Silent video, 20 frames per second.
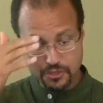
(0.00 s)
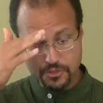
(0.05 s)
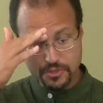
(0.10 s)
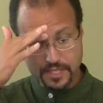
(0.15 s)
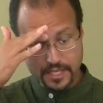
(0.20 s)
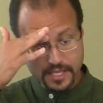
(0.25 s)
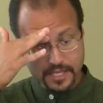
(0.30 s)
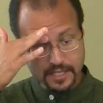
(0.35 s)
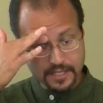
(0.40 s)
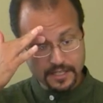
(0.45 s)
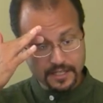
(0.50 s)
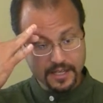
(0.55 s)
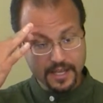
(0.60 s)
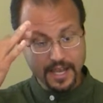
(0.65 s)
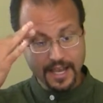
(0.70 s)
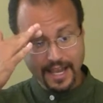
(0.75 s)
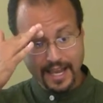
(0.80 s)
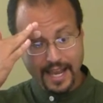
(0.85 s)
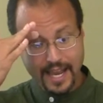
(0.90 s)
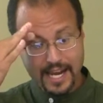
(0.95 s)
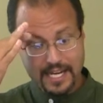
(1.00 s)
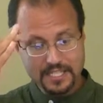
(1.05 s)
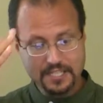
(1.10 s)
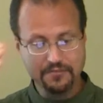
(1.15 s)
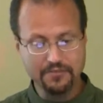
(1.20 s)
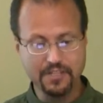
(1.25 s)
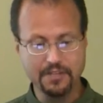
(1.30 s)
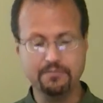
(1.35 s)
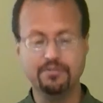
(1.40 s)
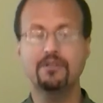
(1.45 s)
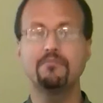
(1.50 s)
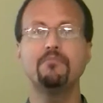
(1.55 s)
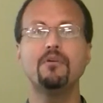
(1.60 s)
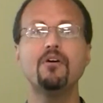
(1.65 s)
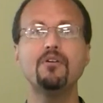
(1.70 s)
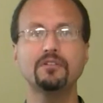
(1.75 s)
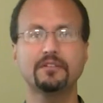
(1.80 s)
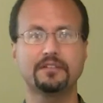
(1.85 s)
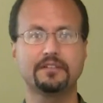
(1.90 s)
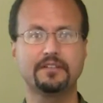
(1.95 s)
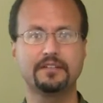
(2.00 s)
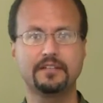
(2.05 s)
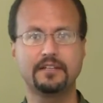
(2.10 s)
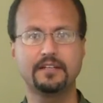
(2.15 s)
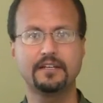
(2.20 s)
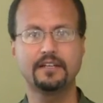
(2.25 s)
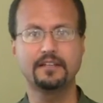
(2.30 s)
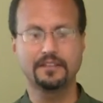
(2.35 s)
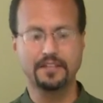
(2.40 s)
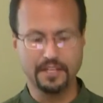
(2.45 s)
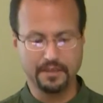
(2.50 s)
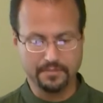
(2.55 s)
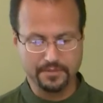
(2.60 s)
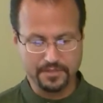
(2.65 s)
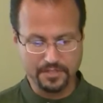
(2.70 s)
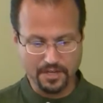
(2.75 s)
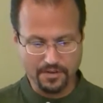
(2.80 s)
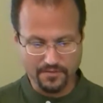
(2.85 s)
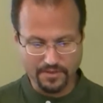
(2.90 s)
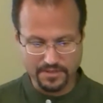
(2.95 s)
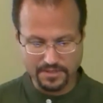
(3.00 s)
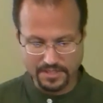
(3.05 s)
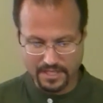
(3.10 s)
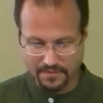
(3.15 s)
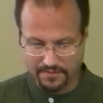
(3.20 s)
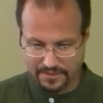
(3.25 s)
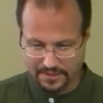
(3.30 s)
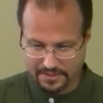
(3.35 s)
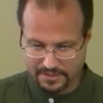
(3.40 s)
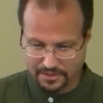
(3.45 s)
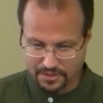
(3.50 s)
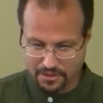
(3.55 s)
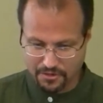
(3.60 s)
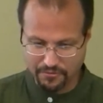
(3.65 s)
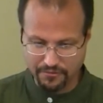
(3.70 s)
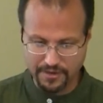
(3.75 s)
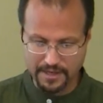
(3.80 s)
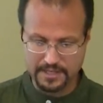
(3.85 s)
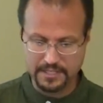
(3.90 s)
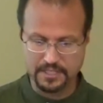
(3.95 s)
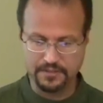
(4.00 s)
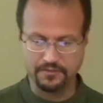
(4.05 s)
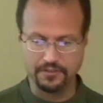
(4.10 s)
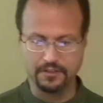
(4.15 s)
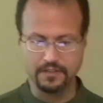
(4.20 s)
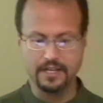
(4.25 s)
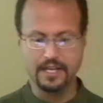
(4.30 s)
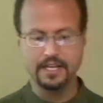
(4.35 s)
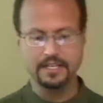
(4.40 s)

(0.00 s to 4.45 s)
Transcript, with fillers: Judea actively promoted the observance of this new festival,